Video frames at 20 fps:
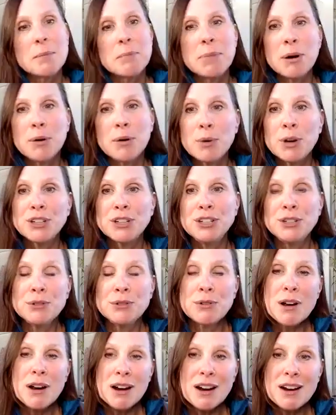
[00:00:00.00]
But when
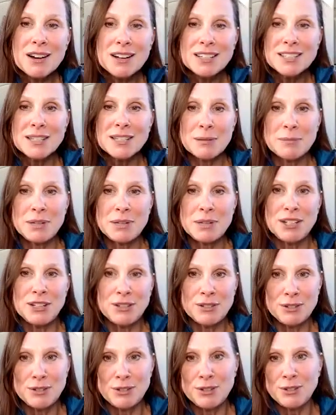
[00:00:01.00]
you are
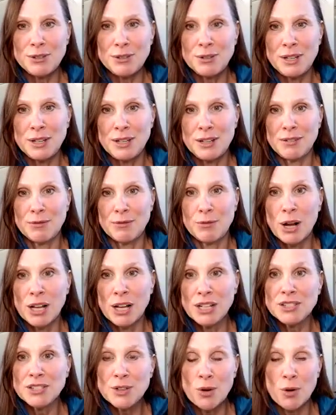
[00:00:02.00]
somebody who
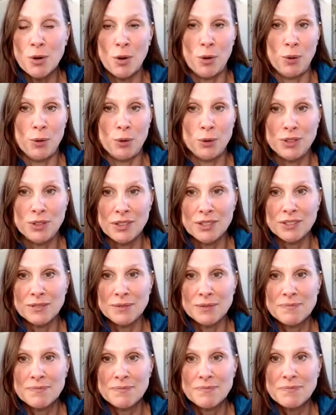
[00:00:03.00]
runs cold,
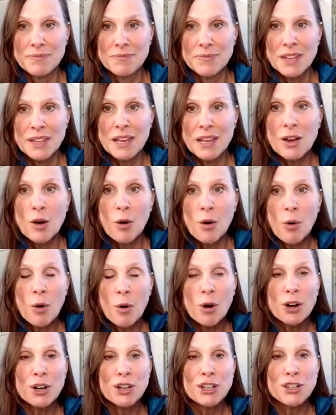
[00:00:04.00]

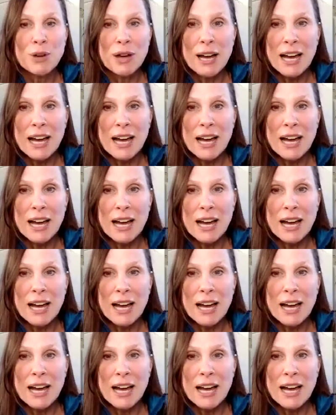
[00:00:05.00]
or you